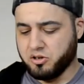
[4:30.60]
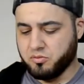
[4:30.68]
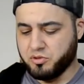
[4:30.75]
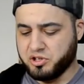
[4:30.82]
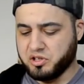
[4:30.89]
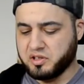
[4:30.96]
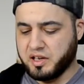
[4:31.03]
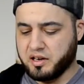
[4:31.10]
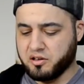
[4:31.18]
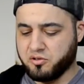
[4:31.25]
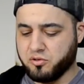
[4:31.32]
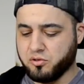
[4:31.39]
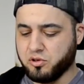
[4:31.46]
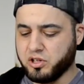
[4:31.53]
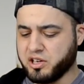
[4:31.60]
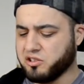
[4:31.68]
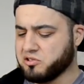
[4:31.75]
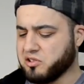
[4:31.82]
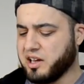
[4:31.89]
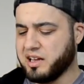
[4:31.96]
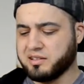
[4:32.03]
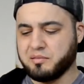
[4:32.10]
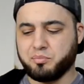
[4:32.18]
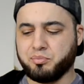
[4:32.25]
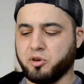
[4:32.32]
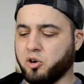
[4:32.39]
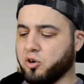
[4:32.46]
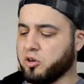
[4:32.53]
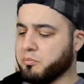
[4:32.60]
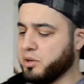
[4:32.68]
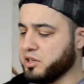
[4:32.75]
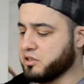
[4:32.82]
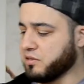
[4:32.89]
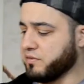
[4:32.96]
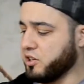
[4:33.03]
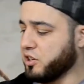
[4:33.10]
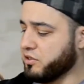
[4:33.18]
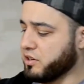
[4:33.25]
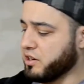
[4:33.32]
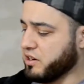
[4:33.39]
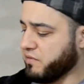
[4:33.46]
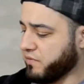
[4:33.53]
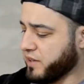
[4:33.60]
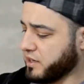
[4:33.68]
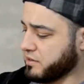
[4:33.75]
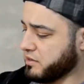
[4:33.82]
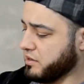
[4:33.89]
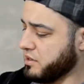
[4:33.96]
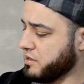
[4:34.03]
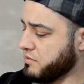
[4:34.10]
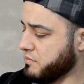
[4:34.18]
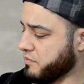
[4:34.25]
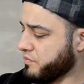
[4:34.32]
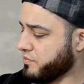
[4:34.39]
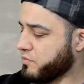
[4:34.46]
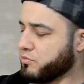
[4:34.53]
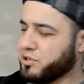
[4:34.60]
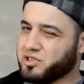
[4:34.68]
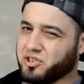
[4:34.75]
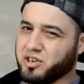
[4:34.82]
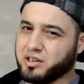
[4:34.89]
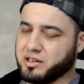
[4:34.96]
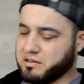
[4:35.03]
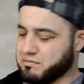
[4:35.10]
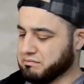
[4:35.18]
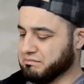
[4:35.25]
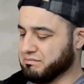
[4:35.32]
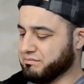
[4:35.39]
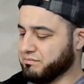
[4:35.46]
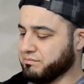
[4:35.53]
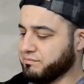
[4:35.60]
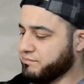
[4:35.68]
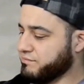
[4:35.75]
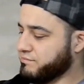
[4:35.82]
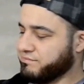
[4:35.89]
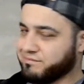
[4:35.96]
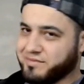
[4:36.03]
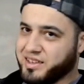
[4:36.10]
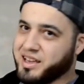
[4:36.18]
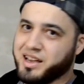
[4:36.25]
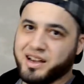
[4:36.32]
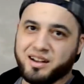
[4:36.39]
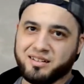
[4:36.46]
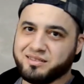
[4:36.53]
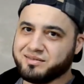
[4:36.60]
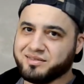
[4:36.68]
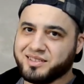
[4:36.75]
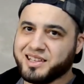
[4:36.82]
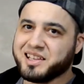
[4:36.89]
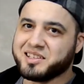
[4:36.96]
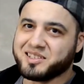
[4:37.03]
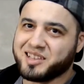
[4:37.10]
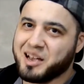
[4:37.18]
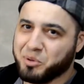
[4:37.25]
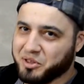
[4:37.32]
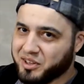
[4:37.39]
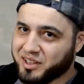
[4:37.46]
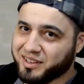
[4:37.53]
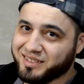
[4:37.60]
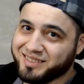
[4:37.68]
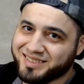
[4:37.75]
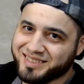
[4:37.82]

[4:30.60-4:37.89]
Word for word: which is kind of cool. It also has a whole bunch of other effects in it, which are... yeah, this type of thing,